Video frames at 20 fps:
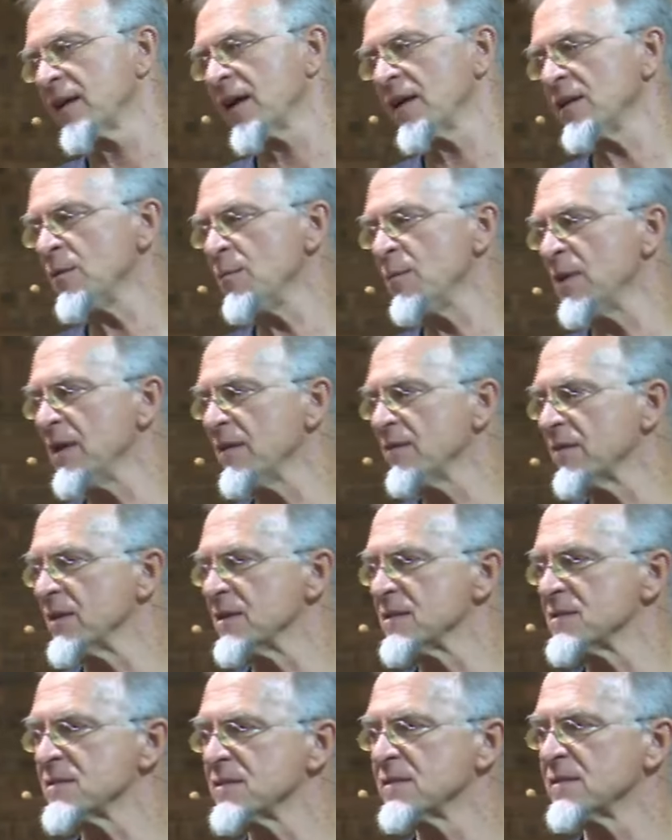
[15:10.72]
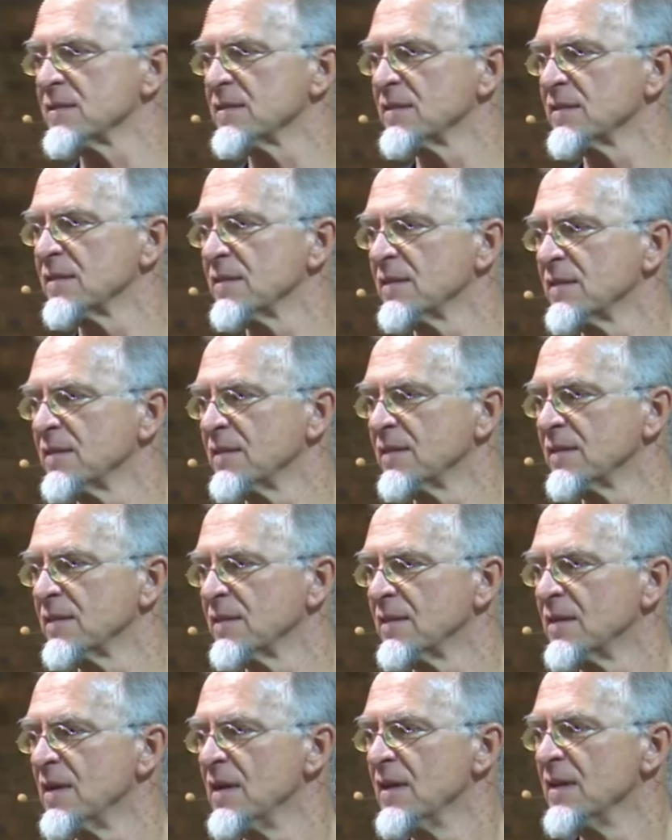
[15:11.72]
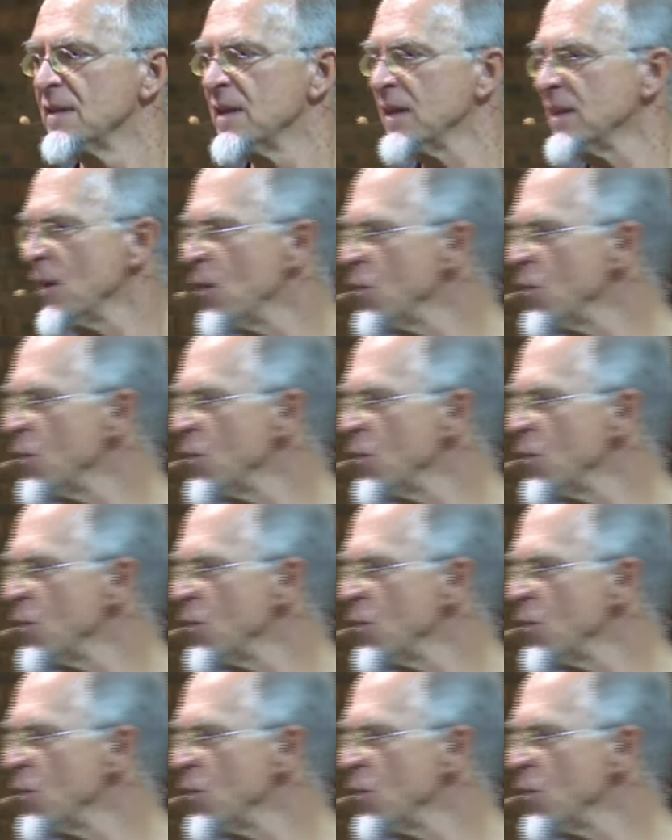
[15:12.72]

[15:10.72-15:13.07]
can you believe this? Then they